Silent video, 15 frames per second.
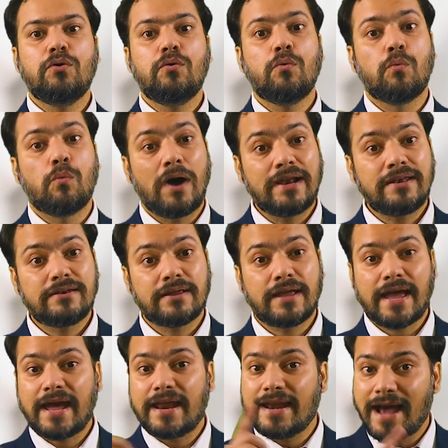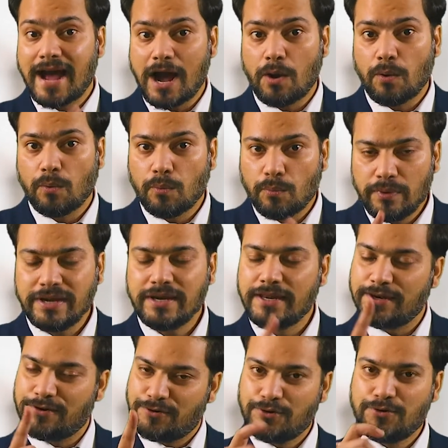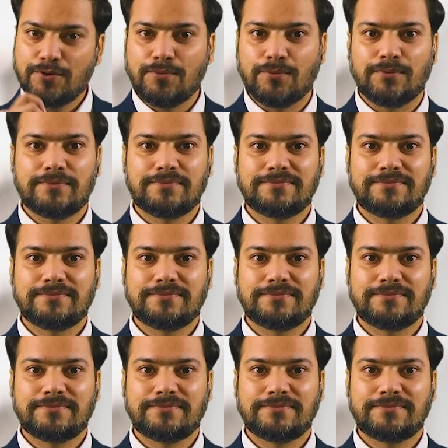what and how we need to do.